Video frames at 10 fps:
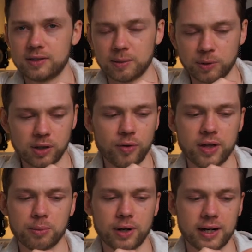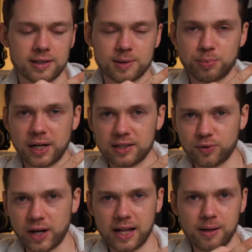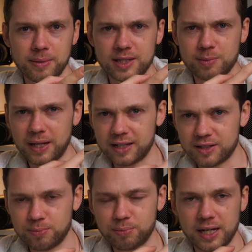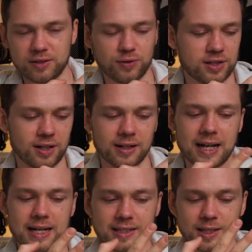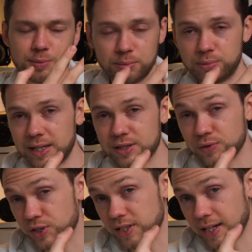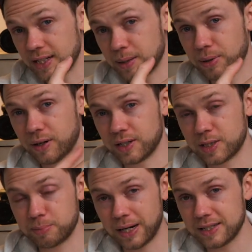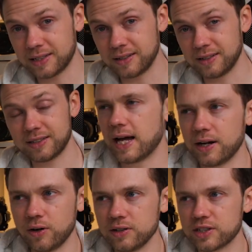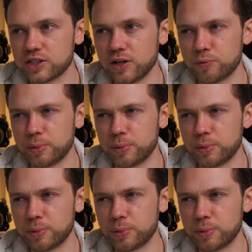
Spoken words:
Some clothing brands, brands for helmets, brands for sunglasses, brands for cycling parts, bicycles, and all such kind of